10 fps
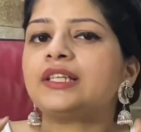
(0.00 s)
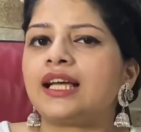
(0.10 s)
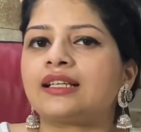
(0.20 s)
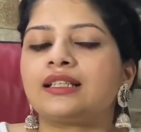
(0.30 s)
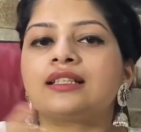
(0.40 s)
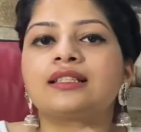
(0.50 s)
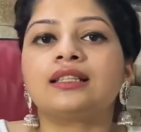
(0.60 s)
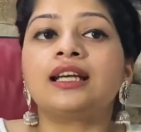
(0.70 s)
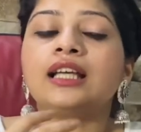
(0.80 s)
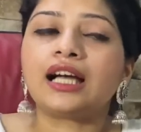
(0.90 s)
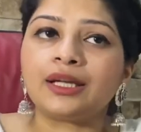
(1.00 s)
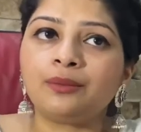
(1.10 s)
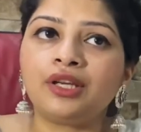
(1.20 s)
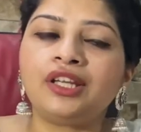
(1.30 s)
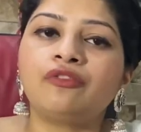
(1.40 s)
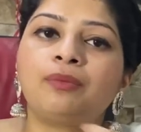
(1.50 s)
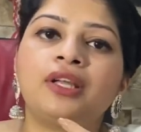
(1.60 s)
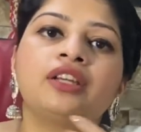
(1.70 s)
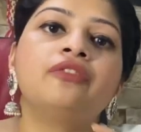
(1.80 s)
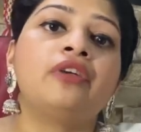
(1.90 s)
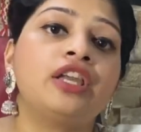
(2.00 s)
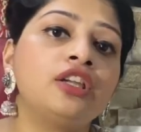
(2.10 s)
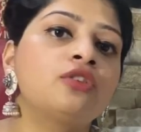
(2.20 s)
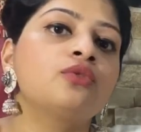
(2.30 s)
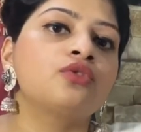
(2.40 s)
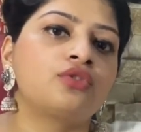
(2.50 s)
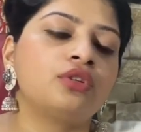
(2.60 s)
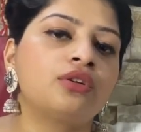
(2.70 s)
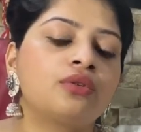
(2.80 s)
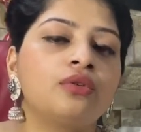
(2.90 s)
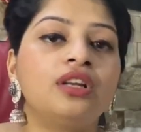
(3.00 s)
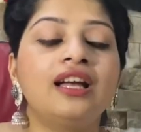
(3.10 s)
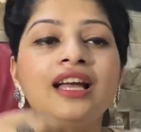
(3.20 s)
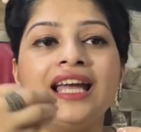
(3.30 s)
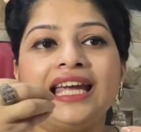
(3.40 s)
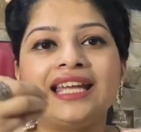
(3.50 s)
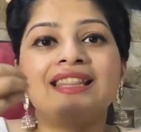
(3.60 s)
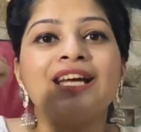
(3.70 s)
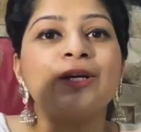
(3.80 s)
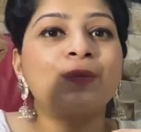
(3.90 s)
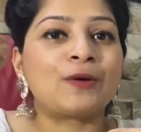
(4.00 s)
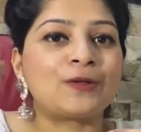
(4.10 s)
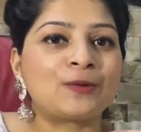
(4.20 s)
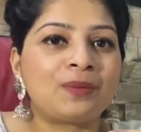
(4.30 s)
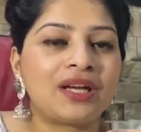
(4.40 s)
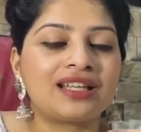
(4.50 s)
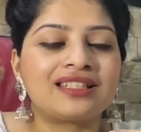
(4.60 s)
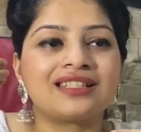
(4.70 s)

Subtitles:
tactics that I believe played a very crucial role in that prospect.